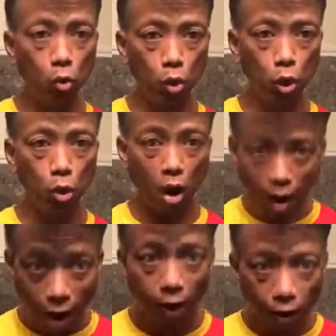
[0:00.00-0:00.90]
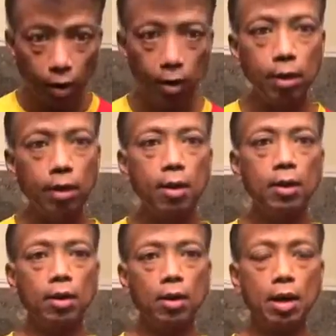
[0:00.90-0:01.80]
you are,
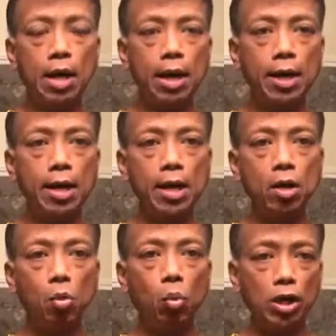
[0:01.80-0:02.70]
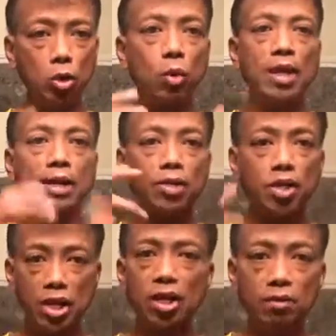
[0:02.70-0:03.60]
and what you want to
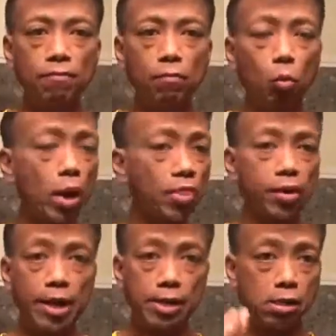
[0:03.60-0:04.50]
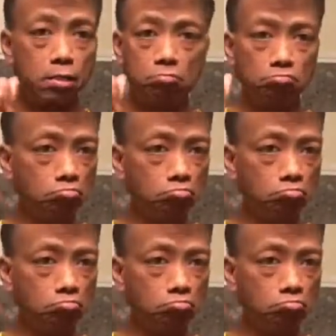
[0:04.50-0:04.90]
achieve, whether it's